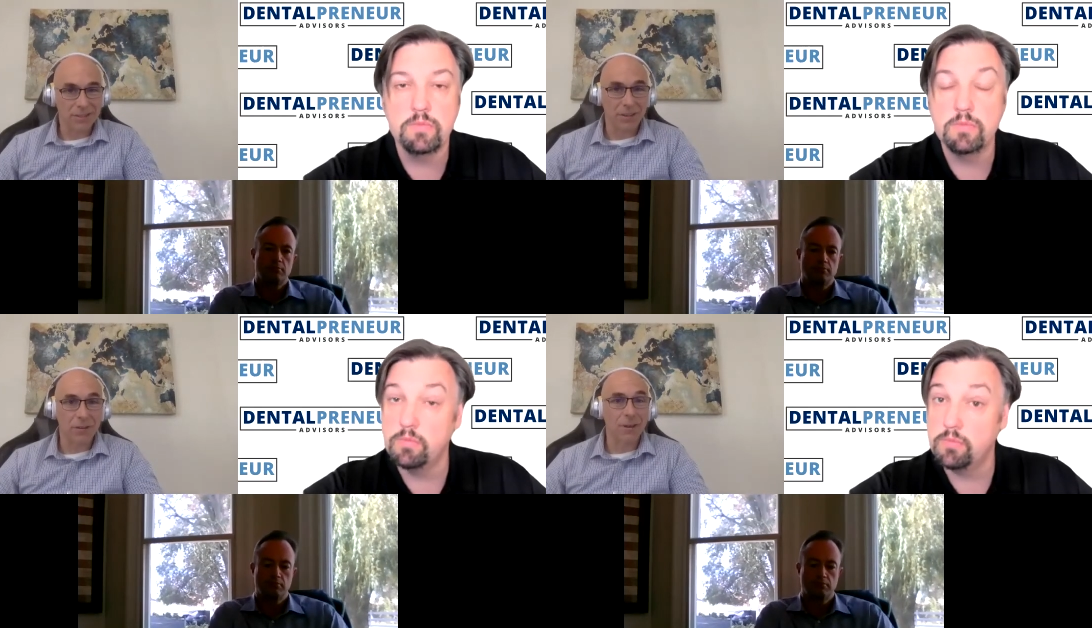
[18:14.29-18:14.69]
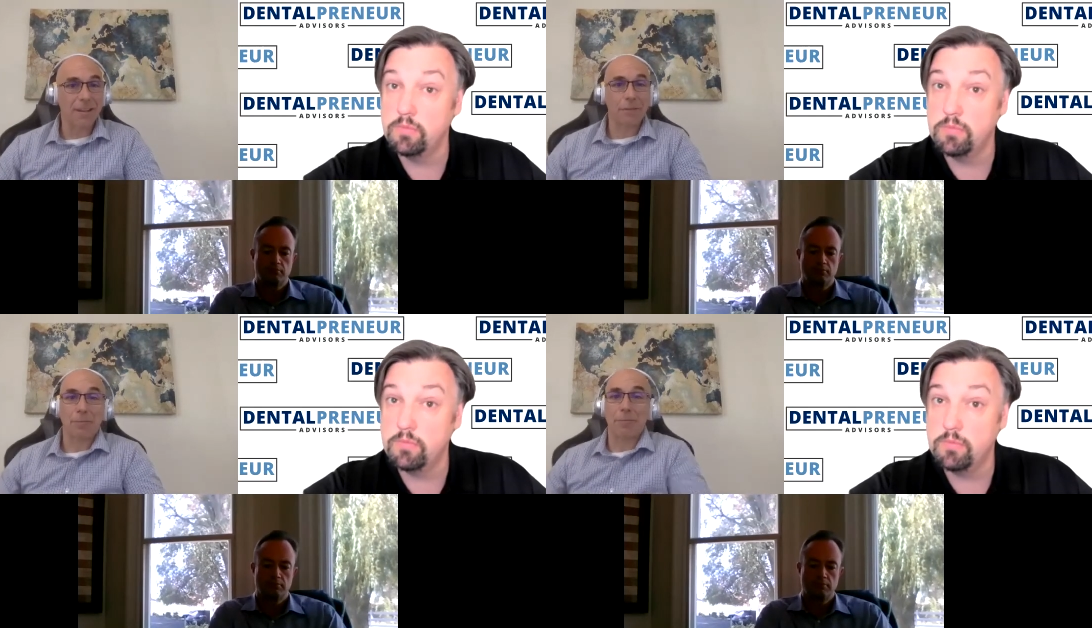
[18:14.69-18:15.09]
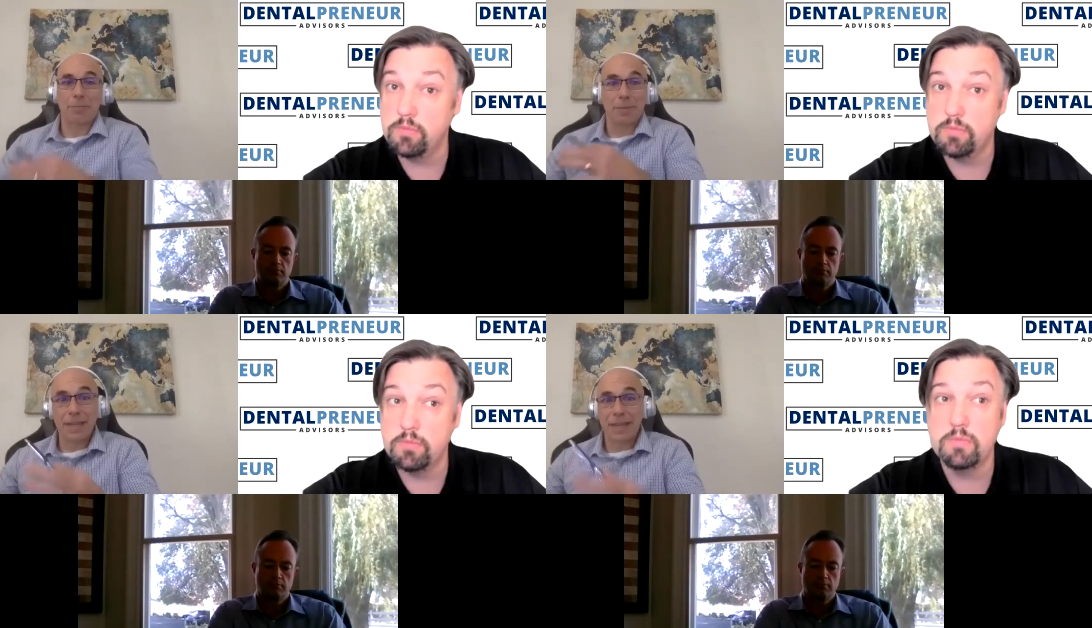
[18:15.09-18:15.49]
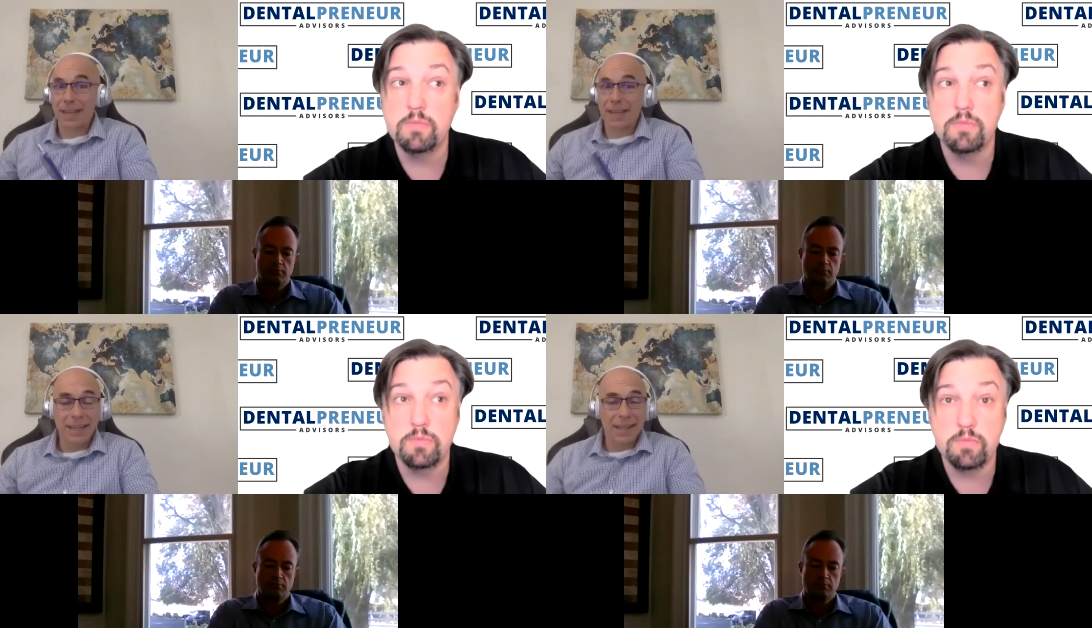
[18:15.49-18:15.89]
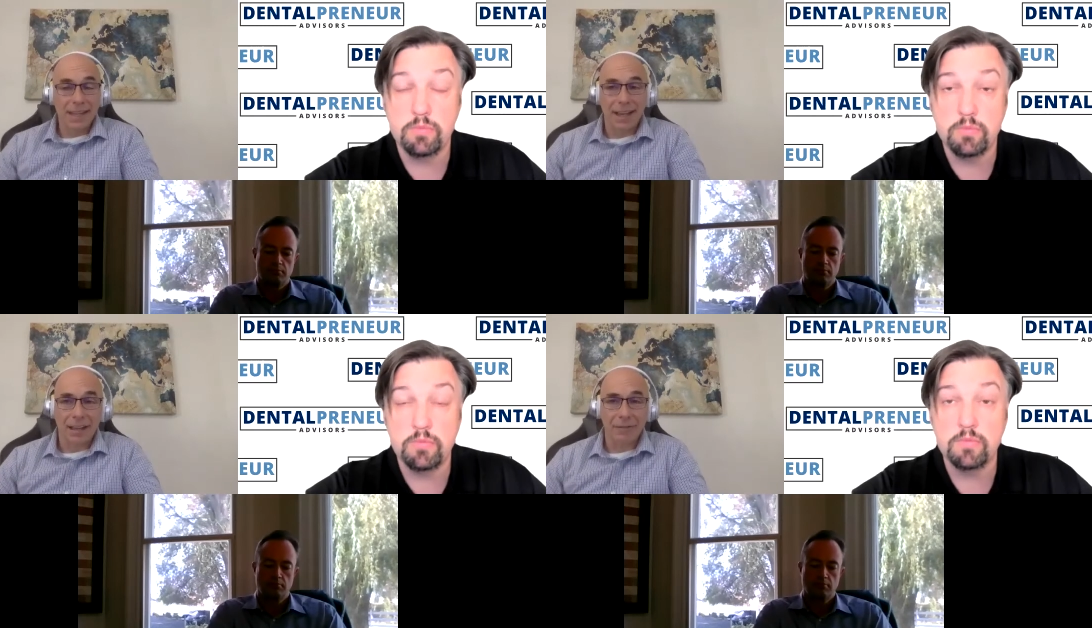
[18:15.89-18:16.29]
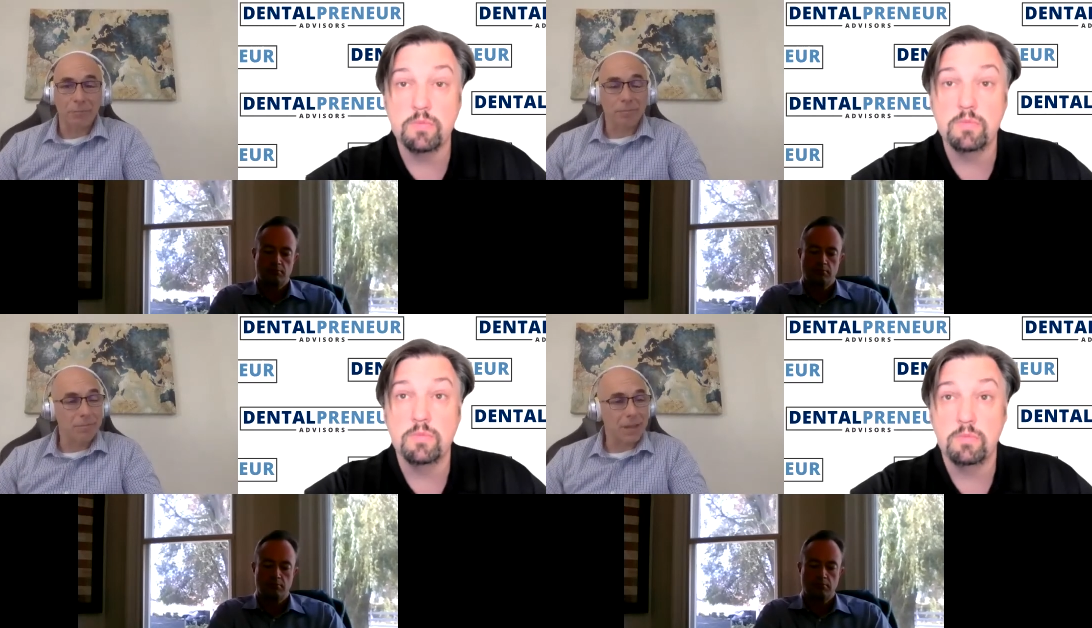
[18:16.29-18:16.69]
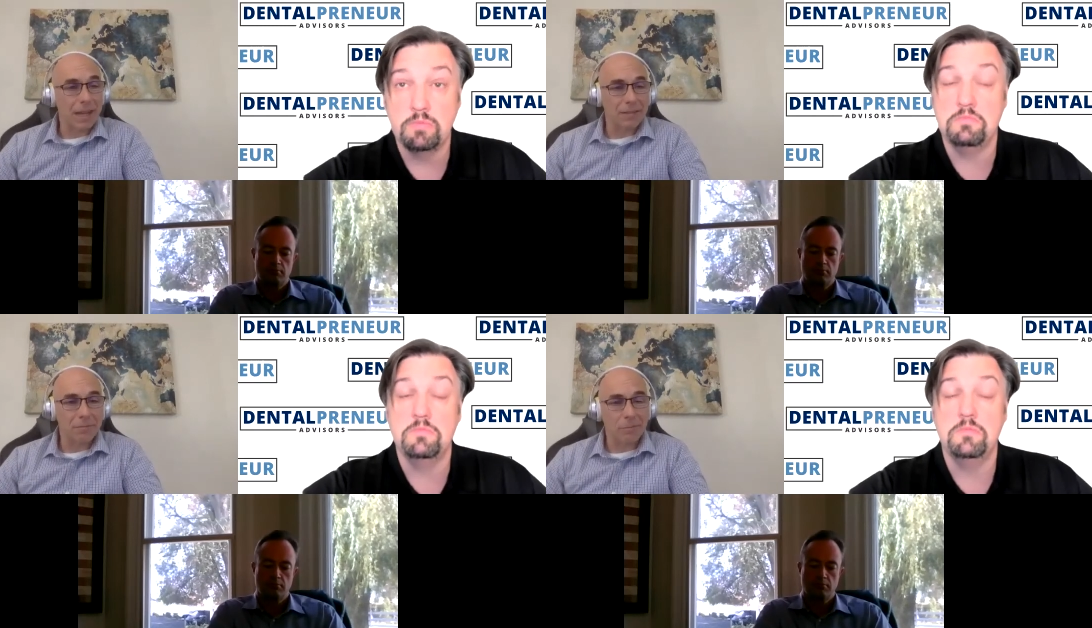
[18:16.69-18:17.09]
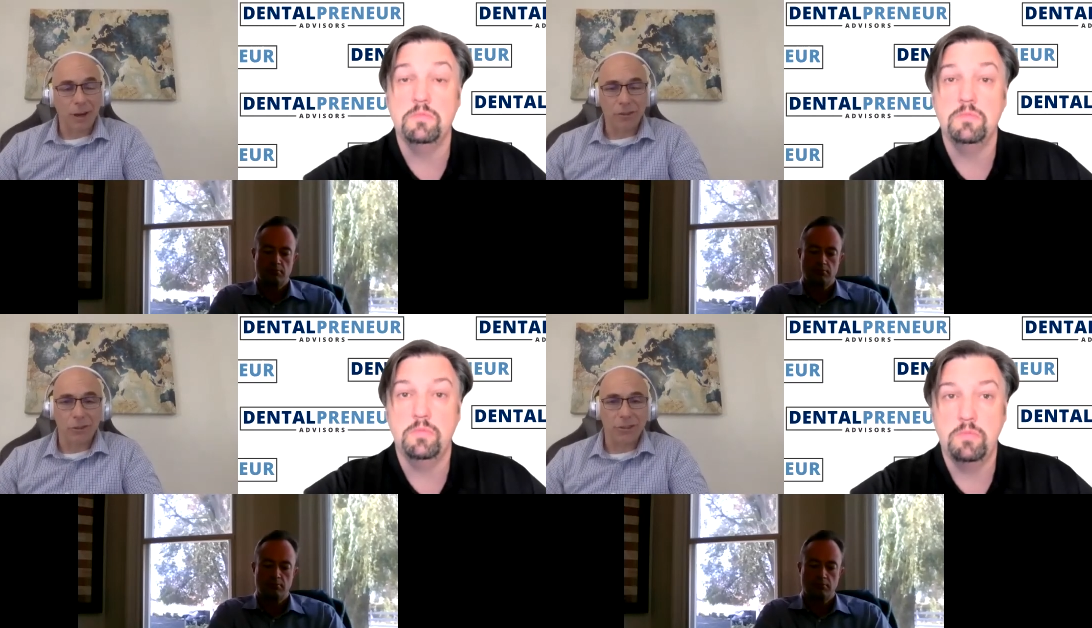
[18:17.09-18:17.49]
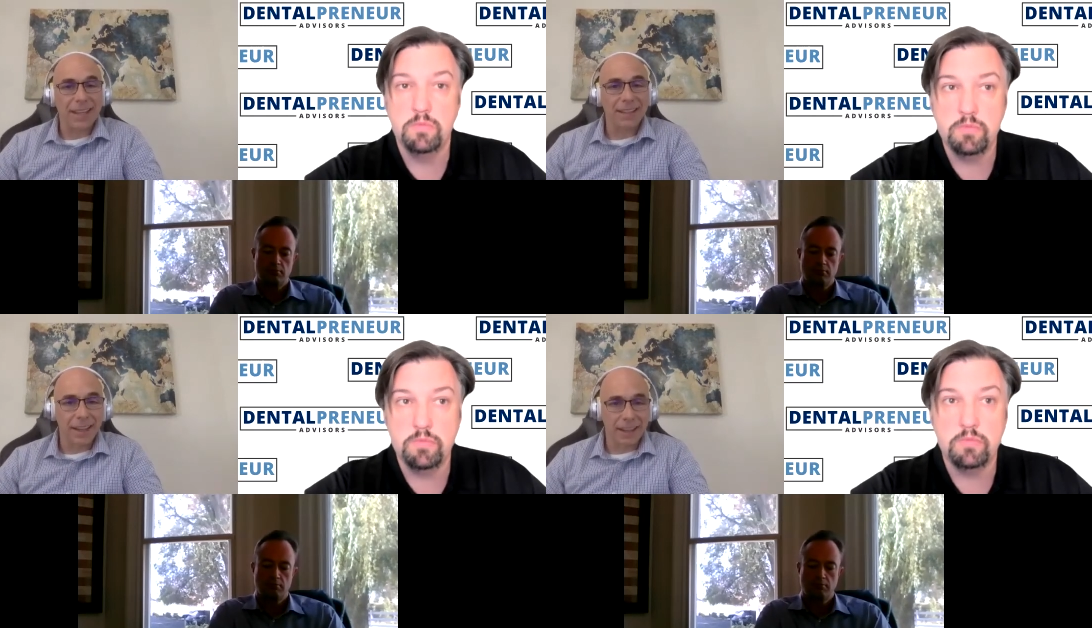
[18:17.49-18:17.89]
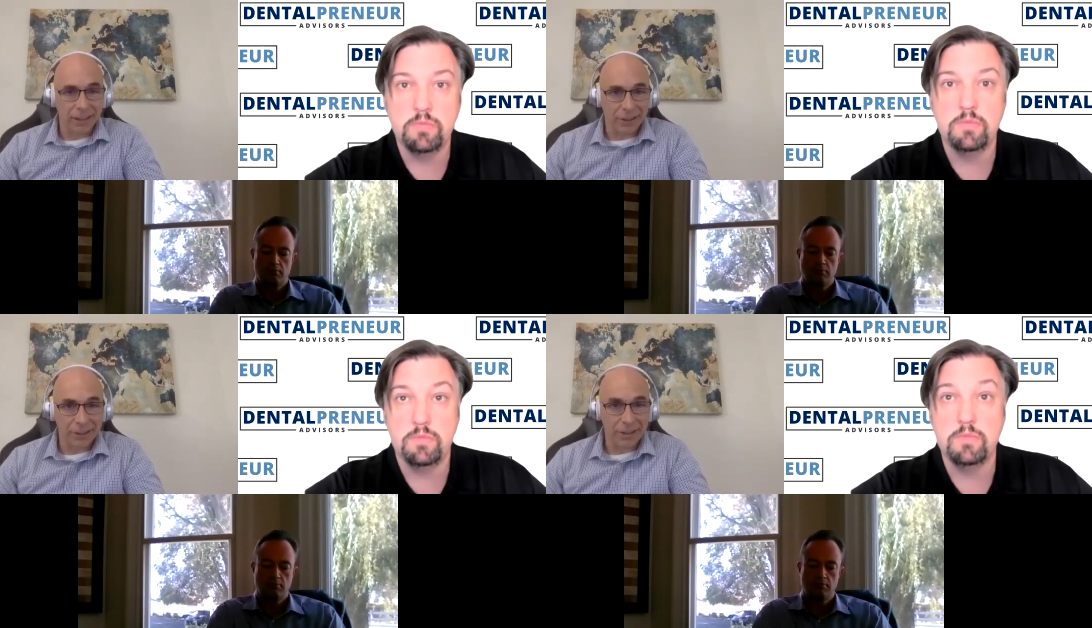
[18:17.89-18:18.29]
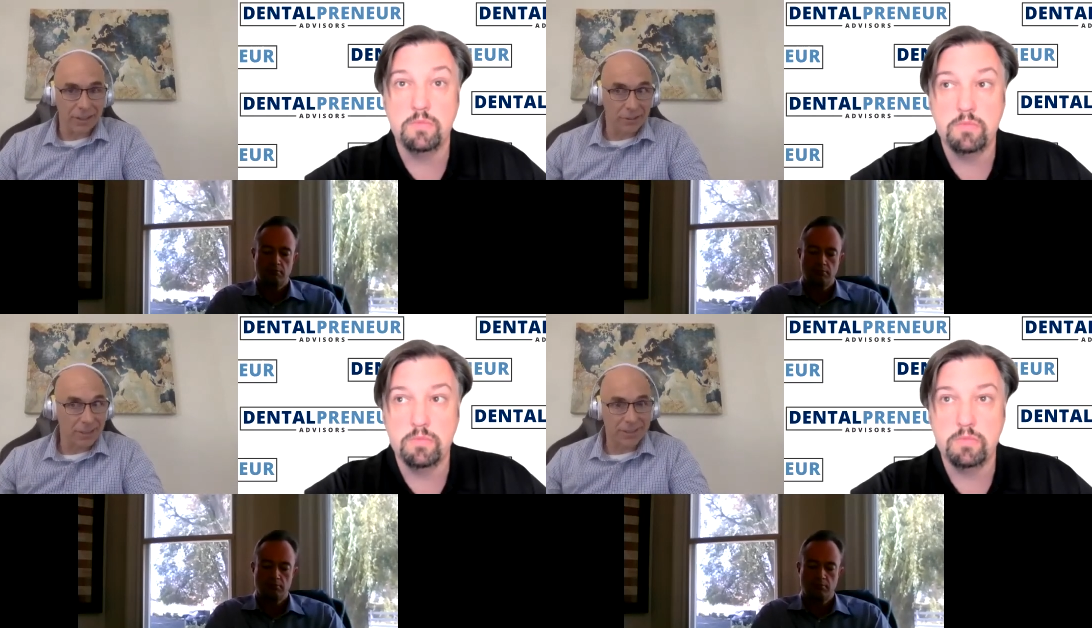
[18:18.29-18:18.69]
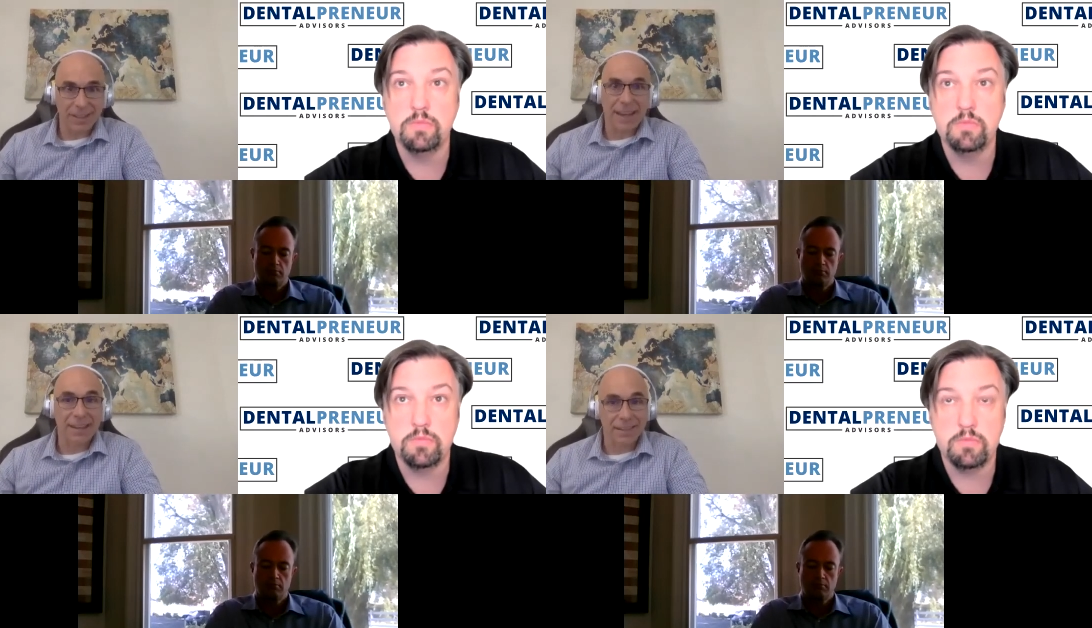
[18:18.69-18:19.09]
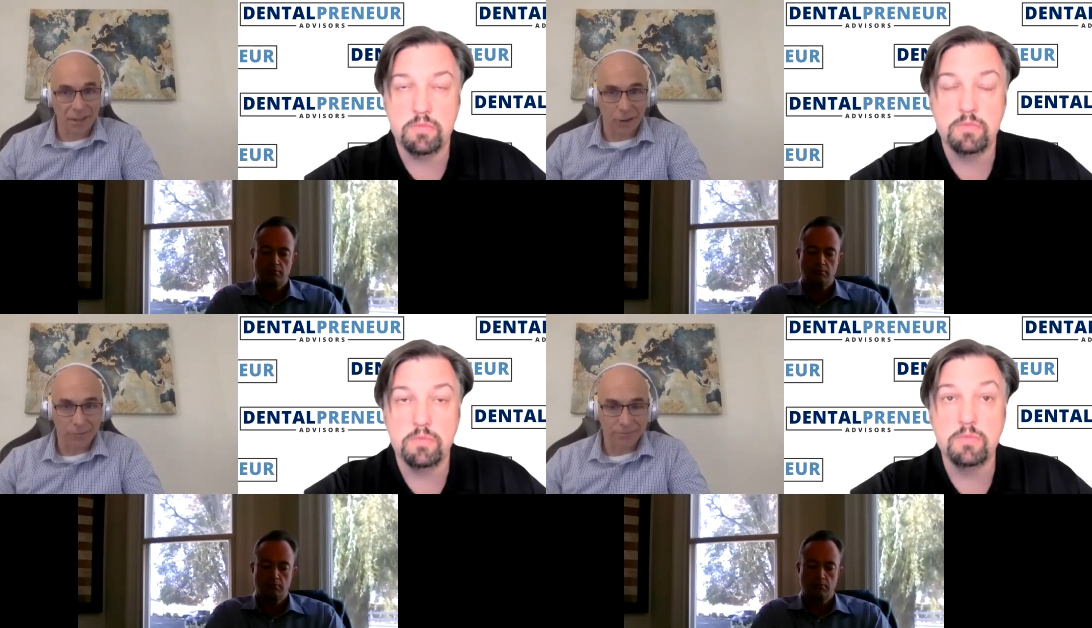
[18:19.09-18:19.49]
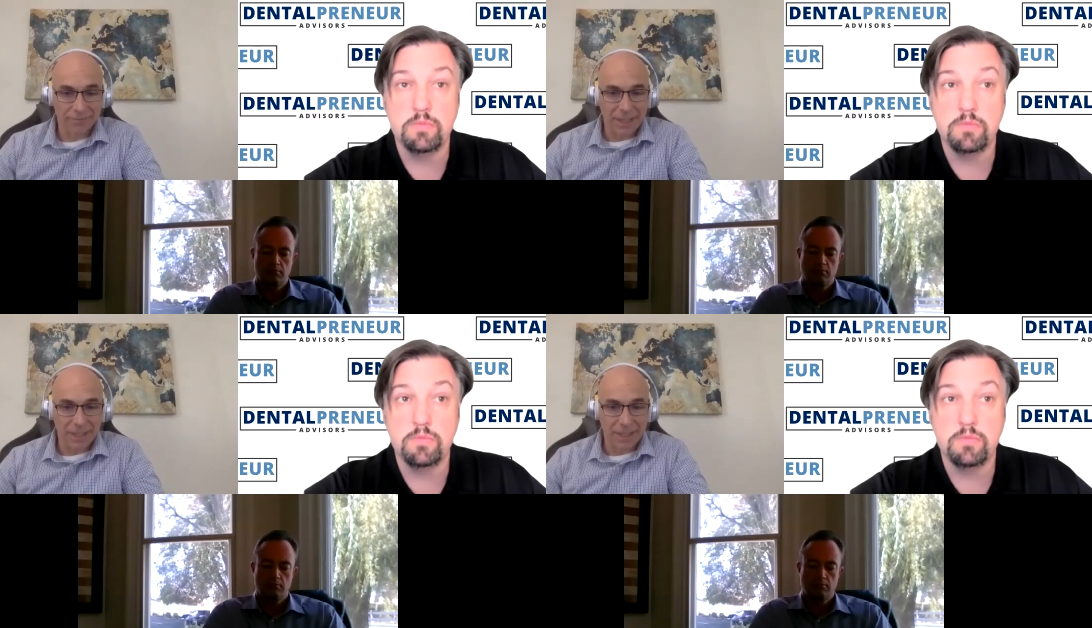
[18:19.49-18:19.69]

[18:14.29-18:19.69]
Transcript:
Speaker 1: So you don't have a big uh, uh, pressure deadline on you to use it the next year.